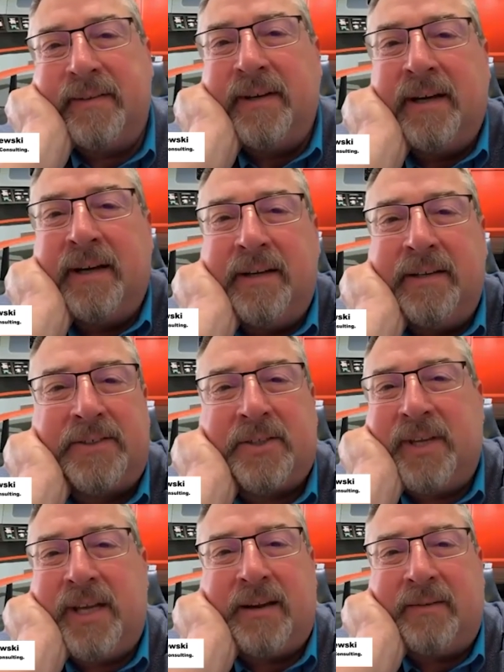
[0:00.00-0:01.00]
uh so
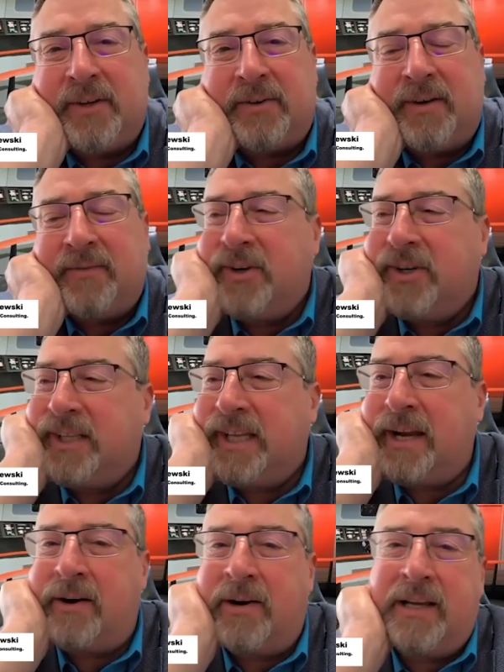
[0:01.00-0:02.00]
yeah, if you're ever in the
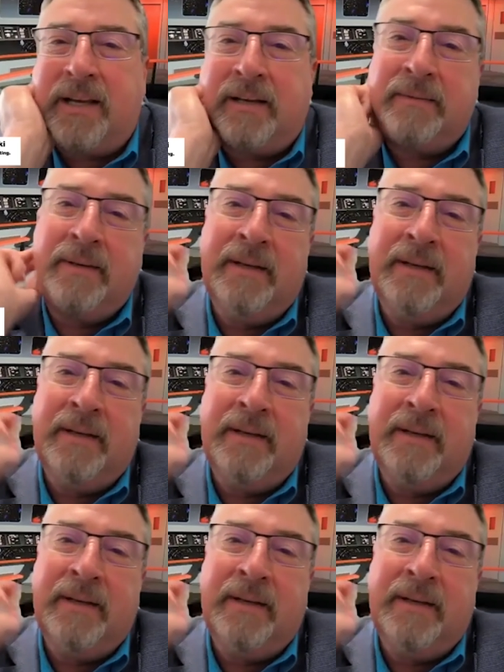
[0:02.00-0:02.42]
area,